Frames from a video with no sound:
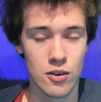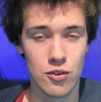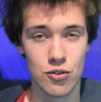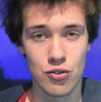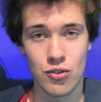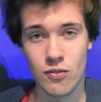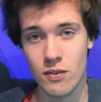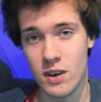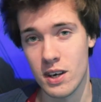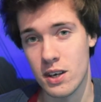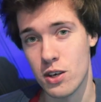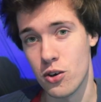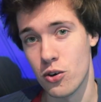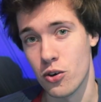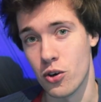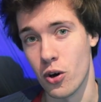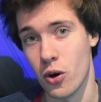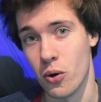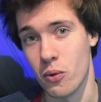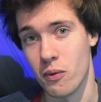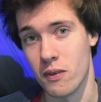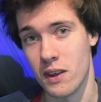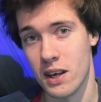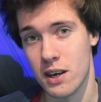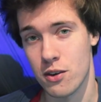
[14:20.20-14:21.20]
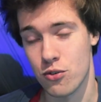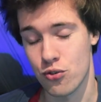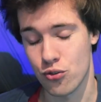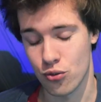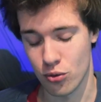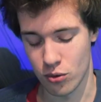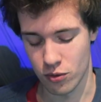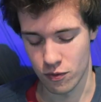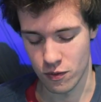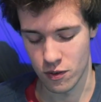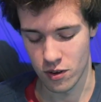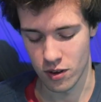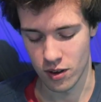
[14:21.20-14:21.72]
So there you go. That is
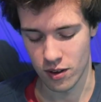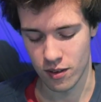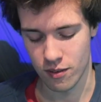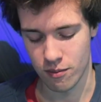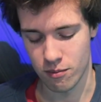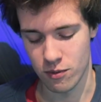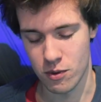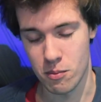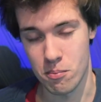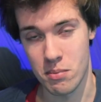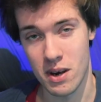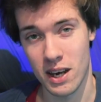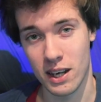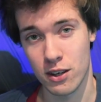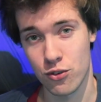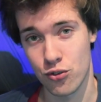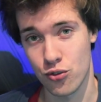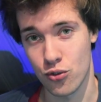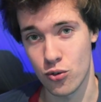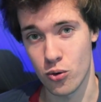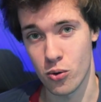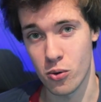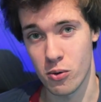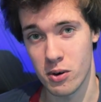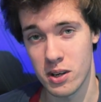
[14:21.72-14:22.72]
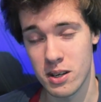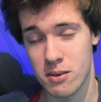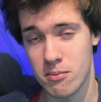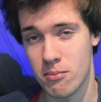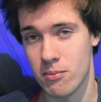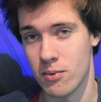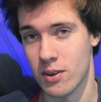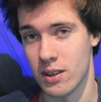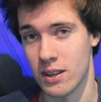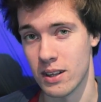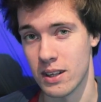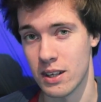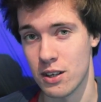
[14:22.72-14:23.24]
sort of the backstory,
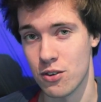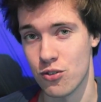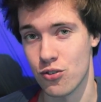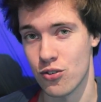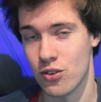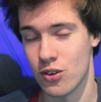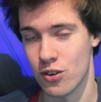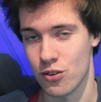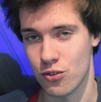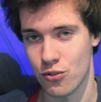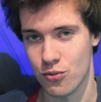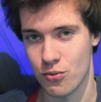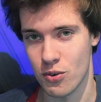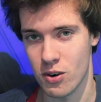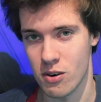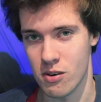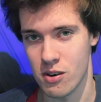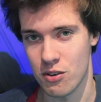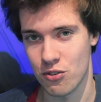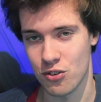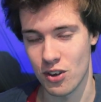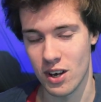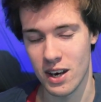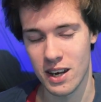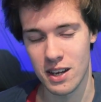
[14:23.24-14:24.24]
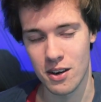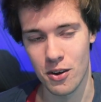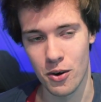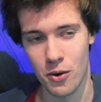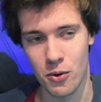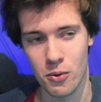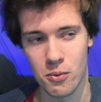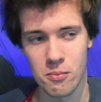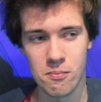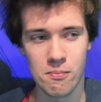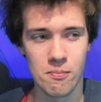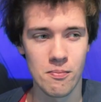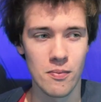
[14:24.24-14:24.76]
at least as far as I
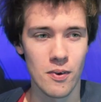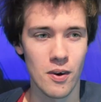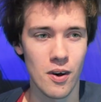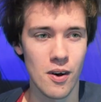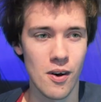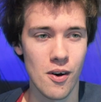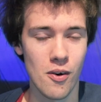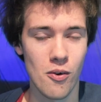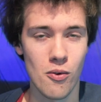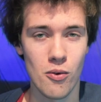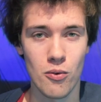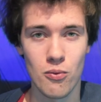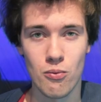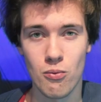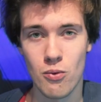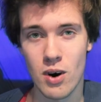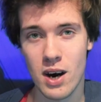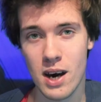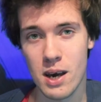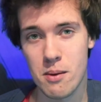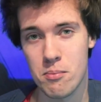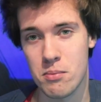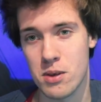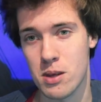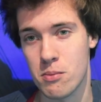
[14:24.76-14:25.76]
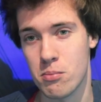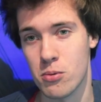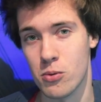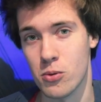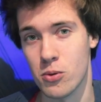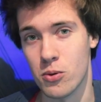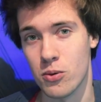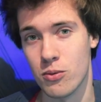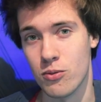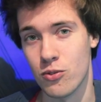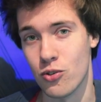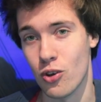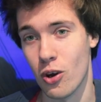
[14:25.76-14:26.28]
know, on why
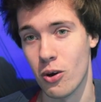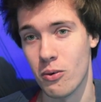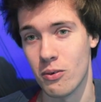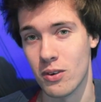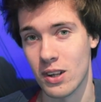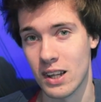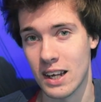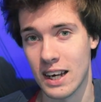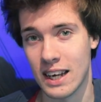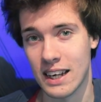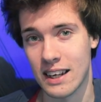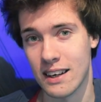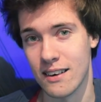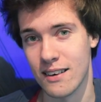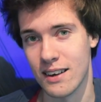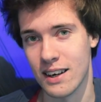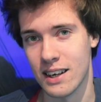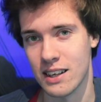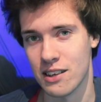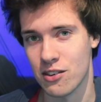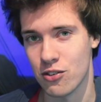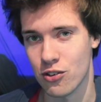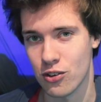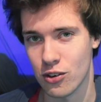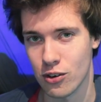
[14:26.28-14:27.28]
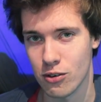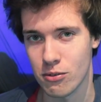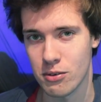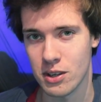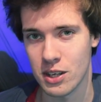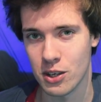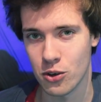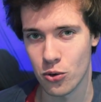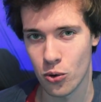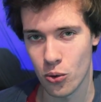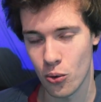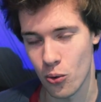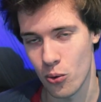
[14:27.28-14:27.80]
people don't like 90
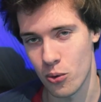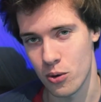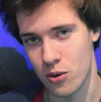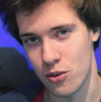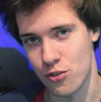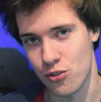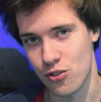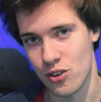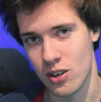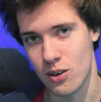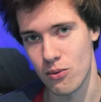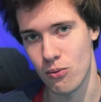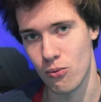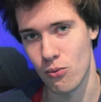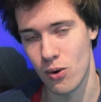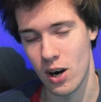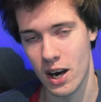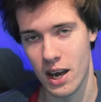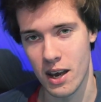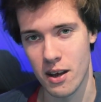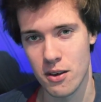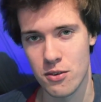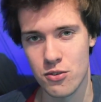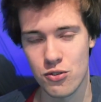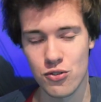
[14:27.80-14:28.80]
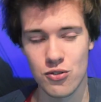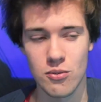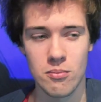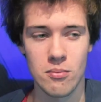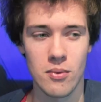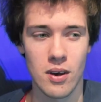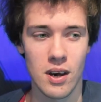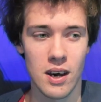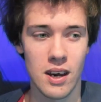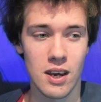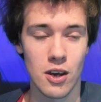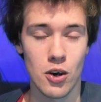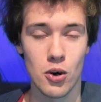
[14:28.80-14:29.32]
degree corners in wires.
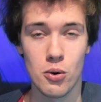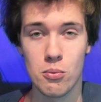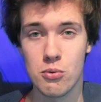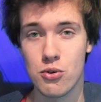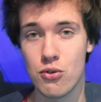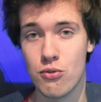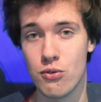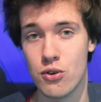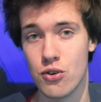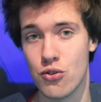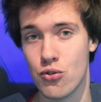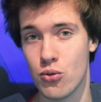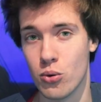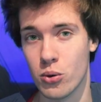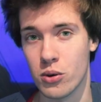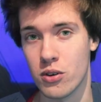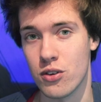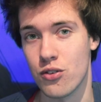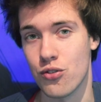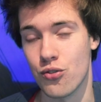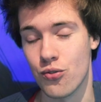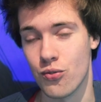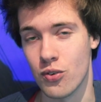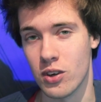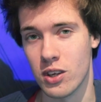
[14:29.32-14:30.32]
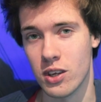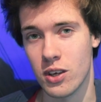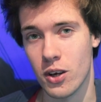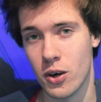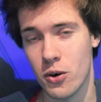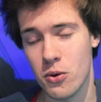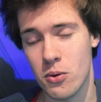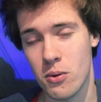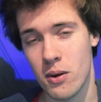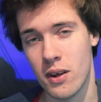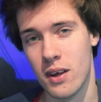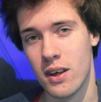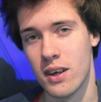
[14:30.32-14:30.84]
I hope you've enjoyed this
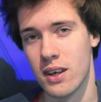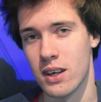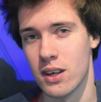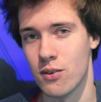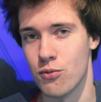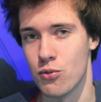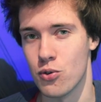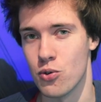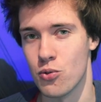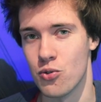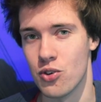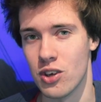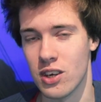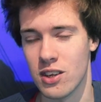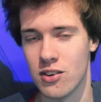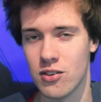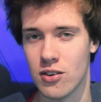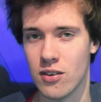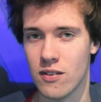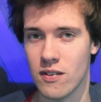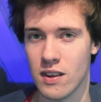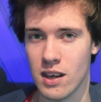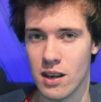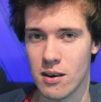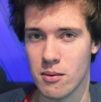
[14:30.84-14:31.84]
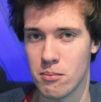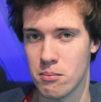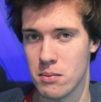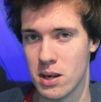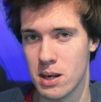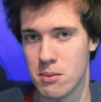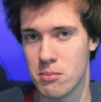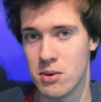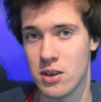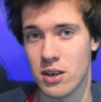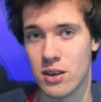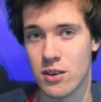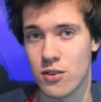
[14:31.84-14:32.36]
video. If you did, then
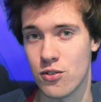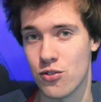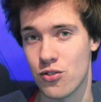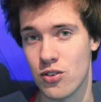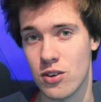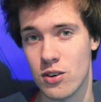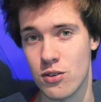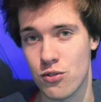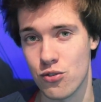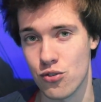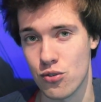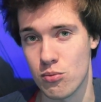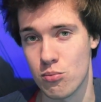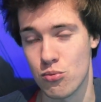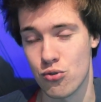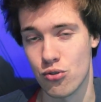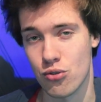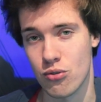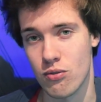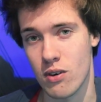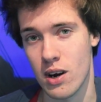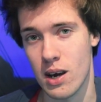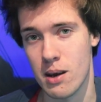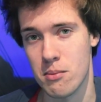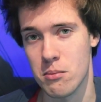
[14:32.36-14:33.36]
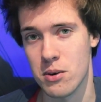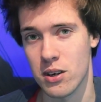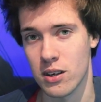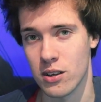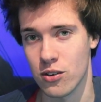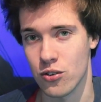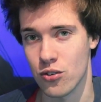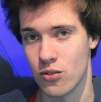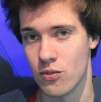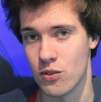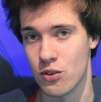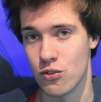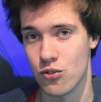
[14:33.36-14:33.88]
maybe consider
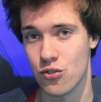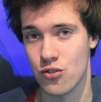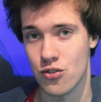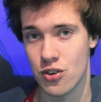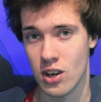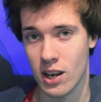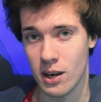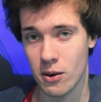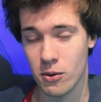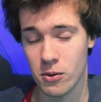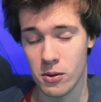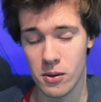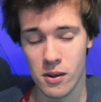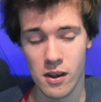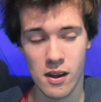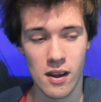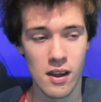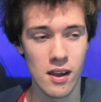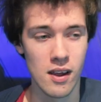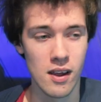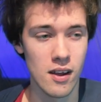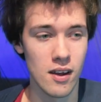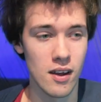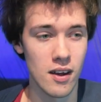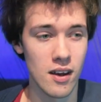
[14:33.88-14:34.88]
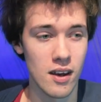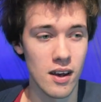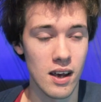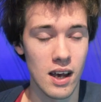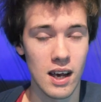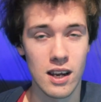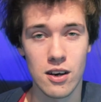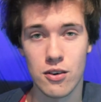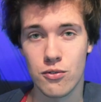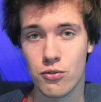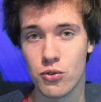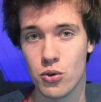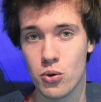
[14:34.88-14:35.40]
subscribing to this channel.
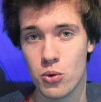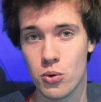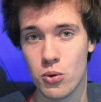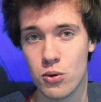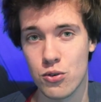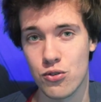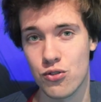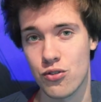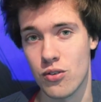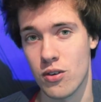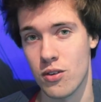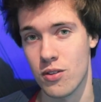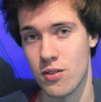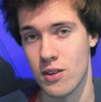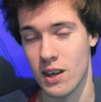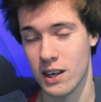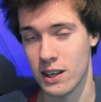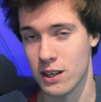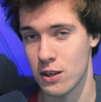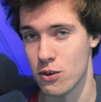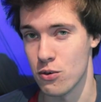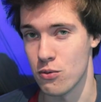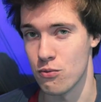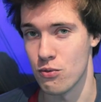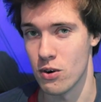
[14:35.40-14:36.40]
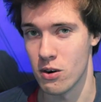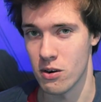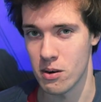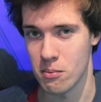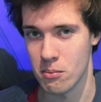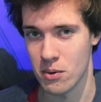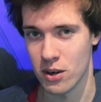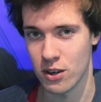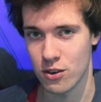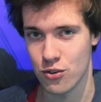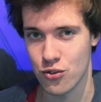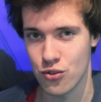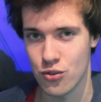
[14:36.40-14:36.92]
And of course, thank you very
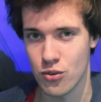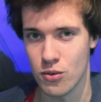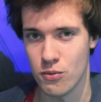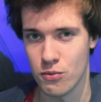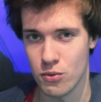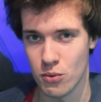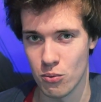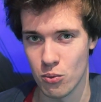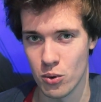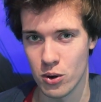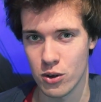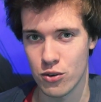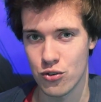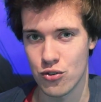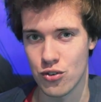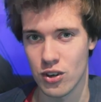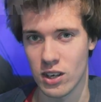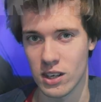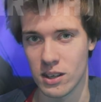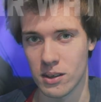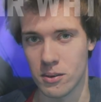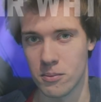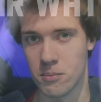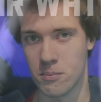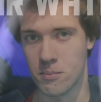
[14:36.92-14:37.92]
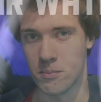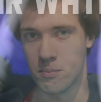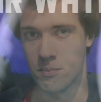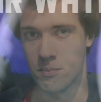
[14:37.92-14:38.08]
much for watching.